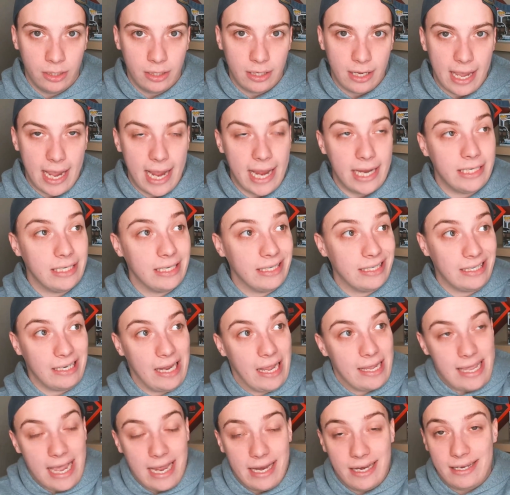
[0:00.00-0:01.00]
And
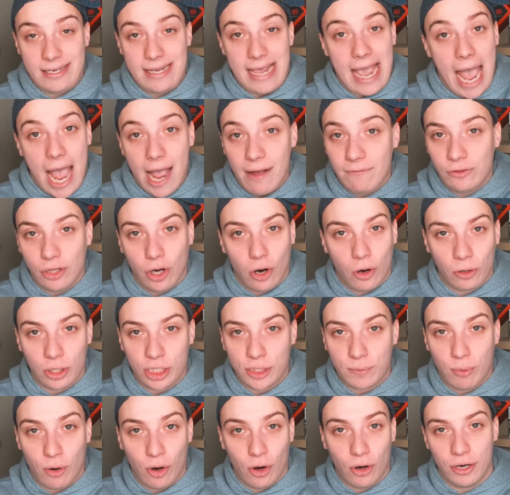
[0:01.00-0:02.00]
again, you have the hardest
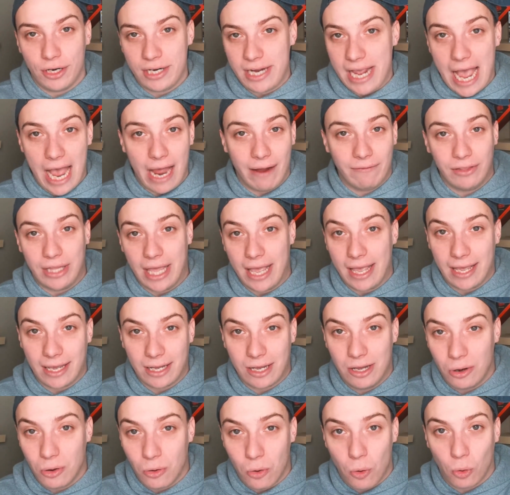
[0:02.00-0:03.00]
part. You have the
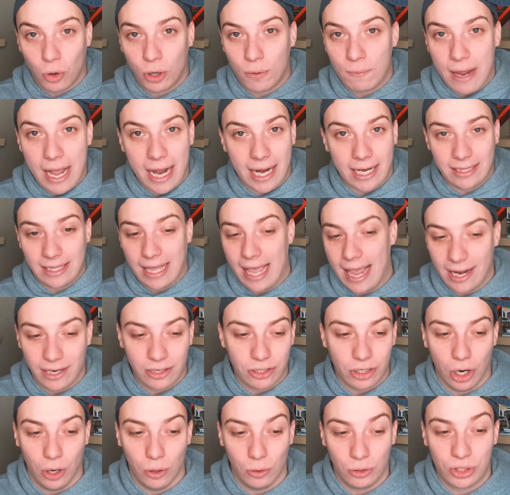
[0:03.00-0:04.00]
quarterback and the head
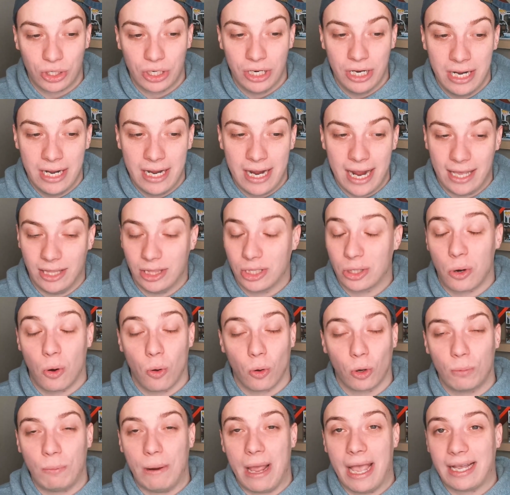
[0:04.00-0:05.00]
coach. And the
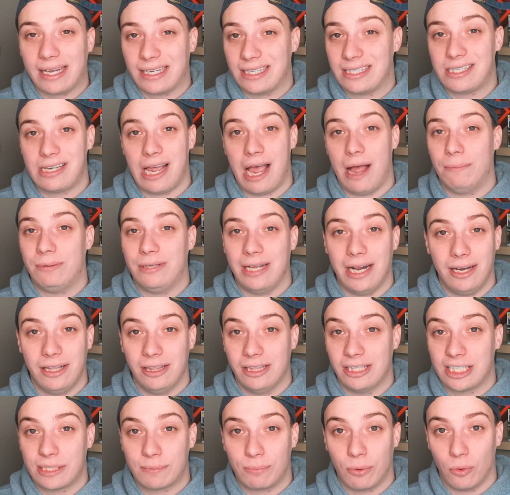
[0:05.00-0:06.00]
quarterback is top 10 in the
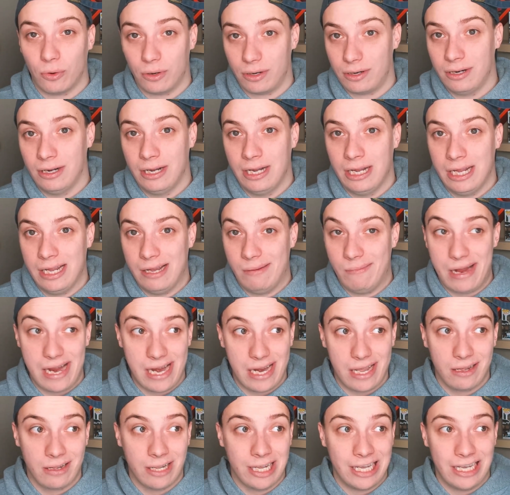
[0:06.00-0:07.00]
sport,
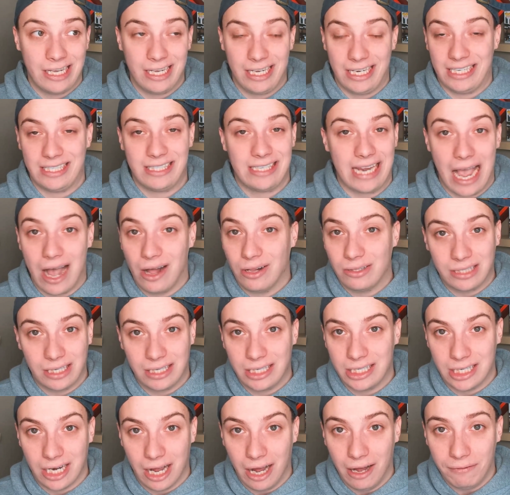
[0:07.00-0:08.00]
meaning he's talented
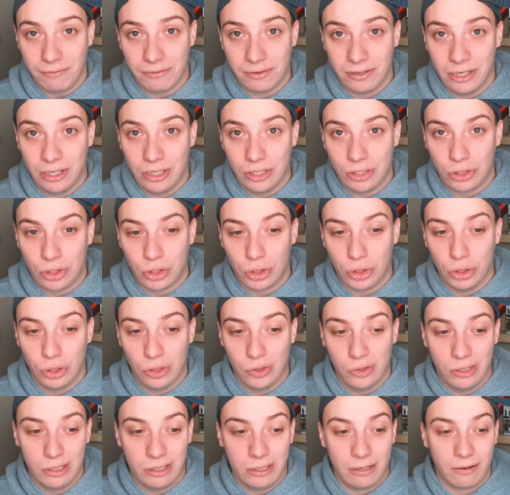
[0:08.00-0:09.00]
enough
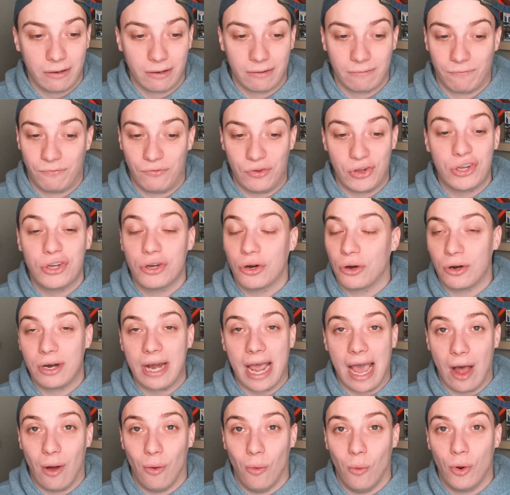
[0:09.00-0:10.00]
to figure it
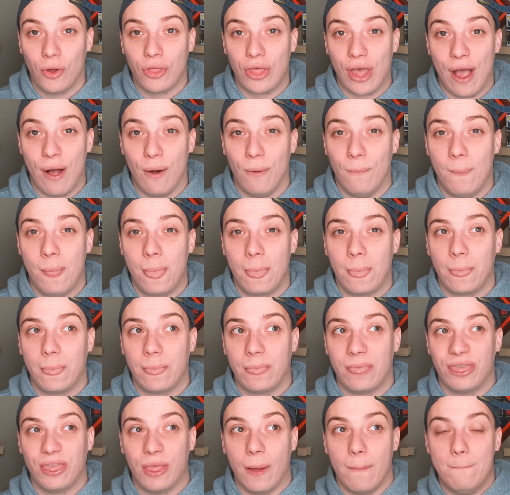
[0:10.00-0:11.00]
out without
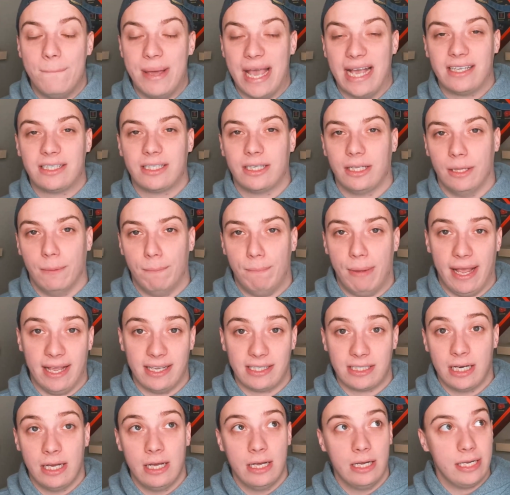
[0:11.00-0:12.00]
the best of the best.
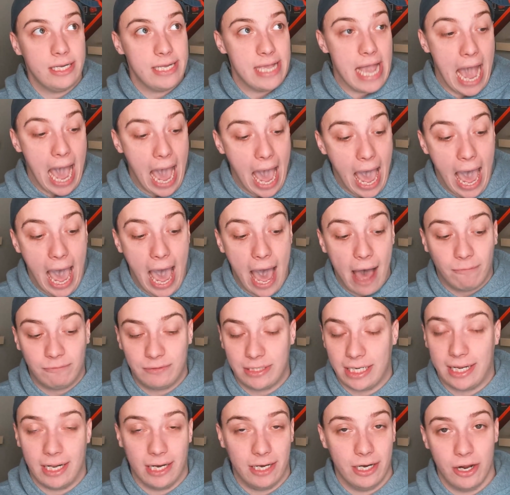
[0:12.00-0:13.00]
You have to
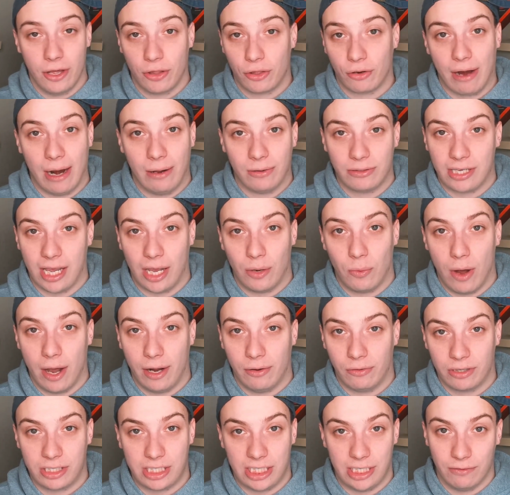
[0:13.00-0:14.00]
get another outside wide
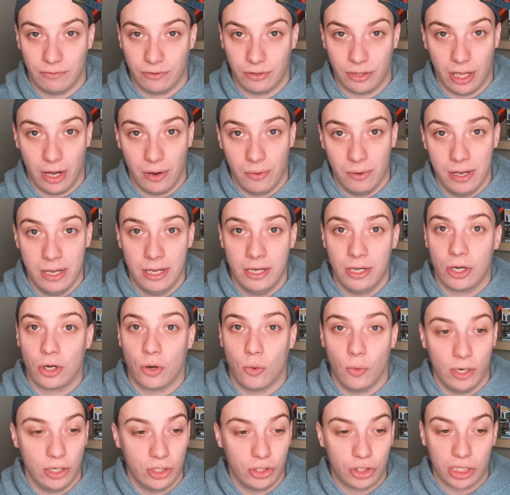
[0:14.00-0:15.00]
receiver, though.
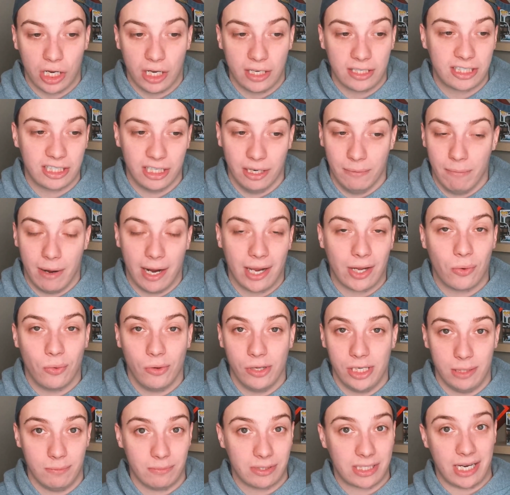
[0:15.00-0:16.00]
Quentin Johnson and Mike
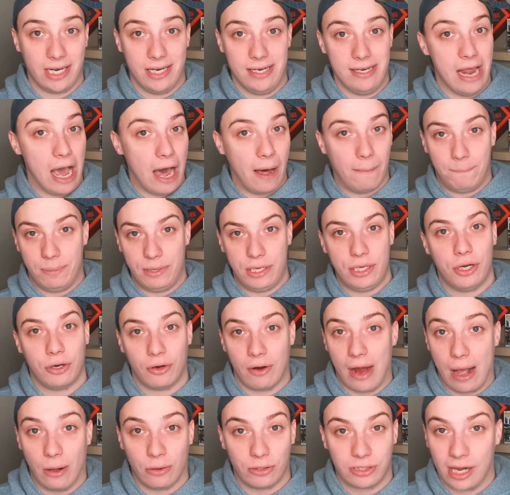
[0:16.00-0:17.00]
Williams cannot be your
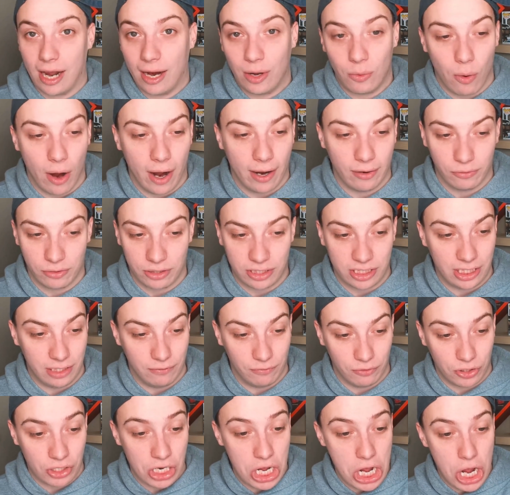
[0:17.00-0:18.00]
outside wide
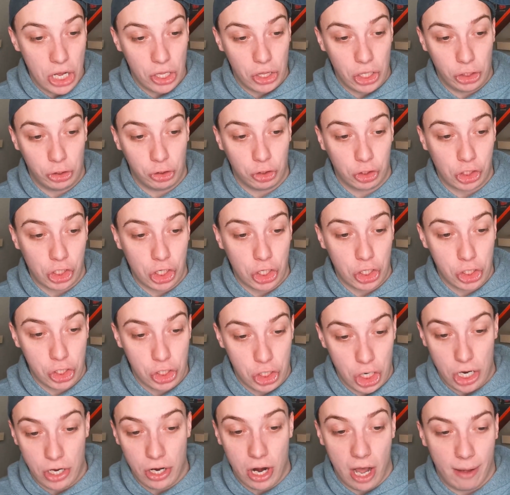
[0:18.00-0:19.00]
receivers. They just
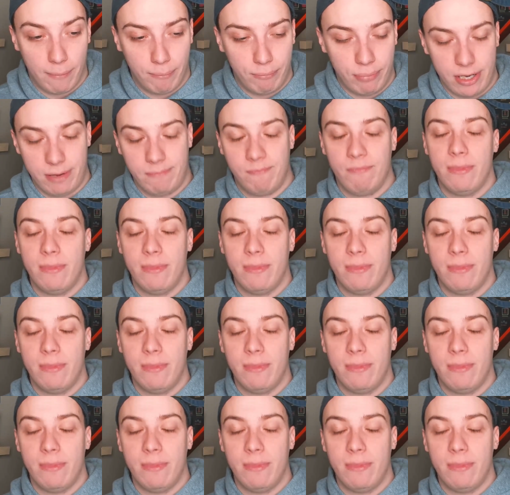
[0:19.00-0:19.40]
cannot be.